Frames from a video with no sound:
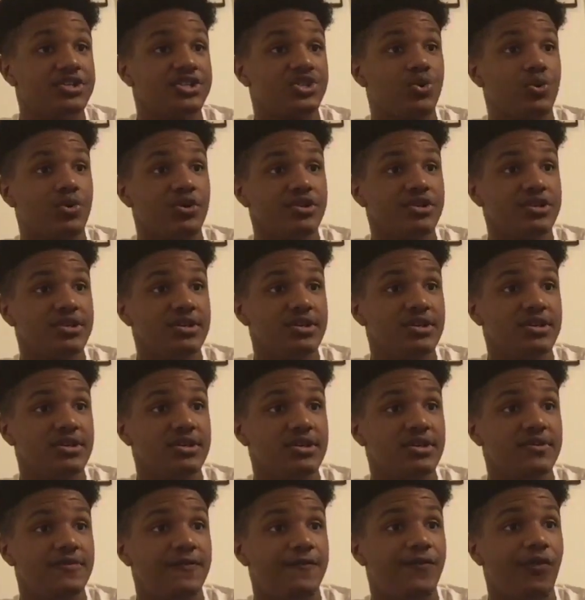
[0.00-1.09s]

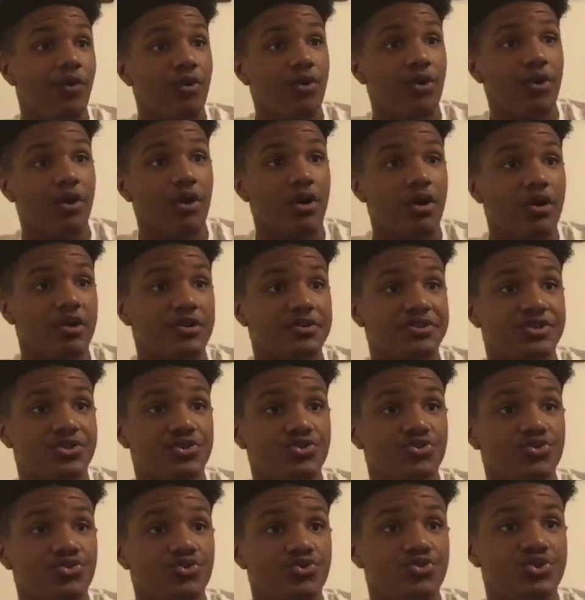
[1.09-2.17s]

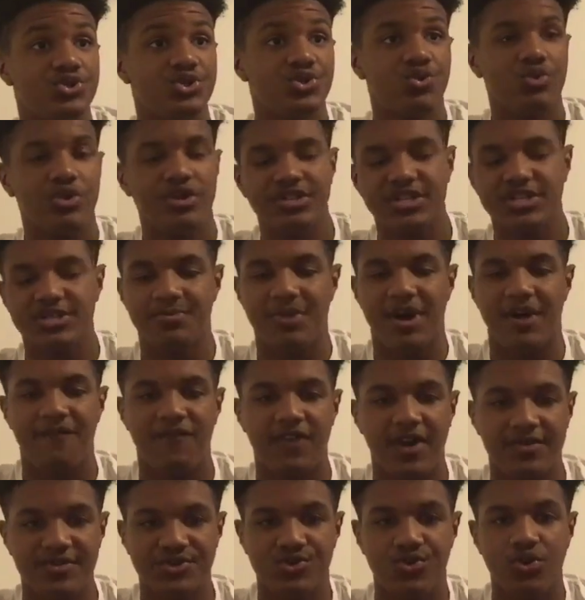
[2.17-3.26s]
24-20 is my
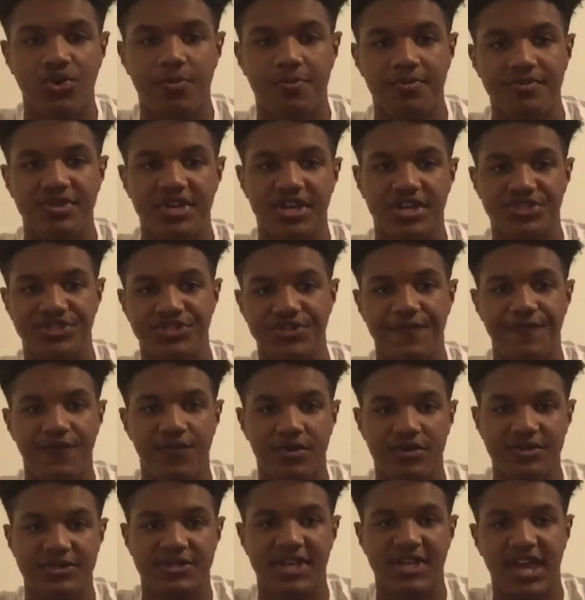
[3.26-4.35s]
final score prediction
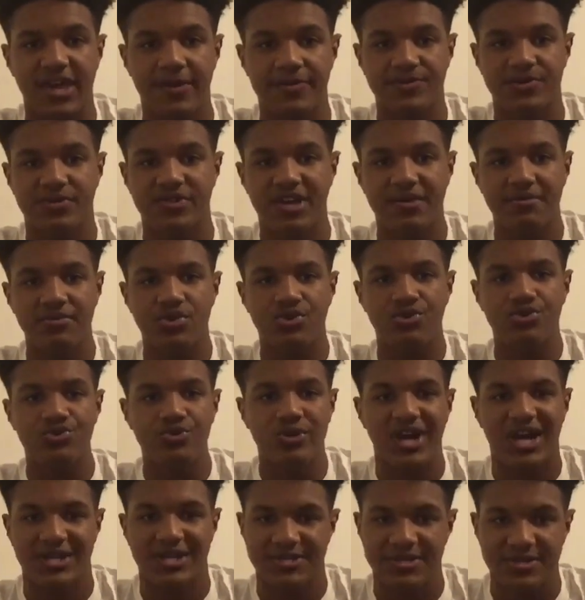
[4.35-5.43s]
for this game. So let me know who you
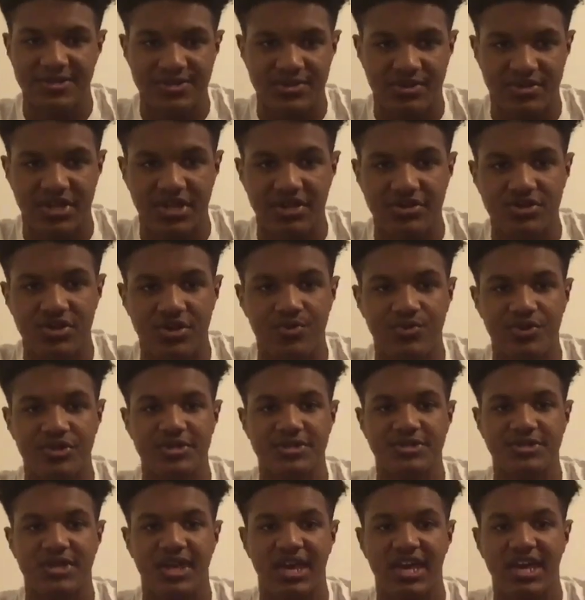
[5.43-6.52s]
guys think is going to end up winning
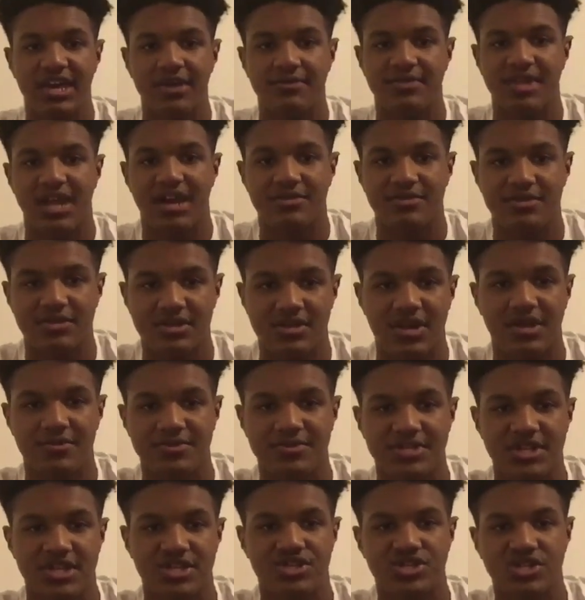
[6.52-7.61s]
this game down in the comment
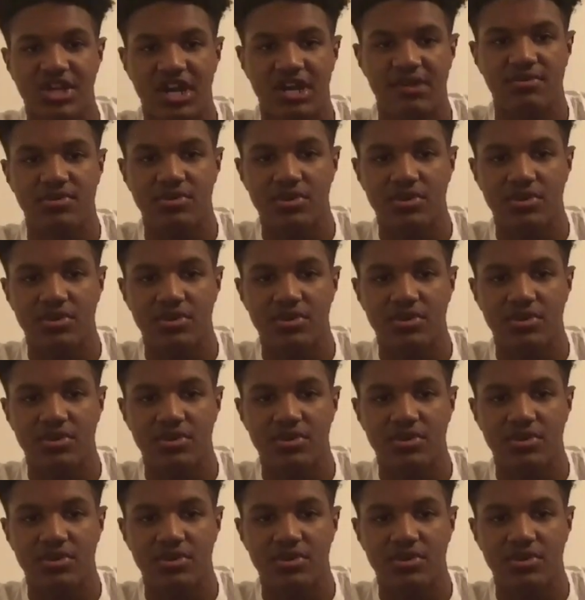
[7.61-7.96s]
section down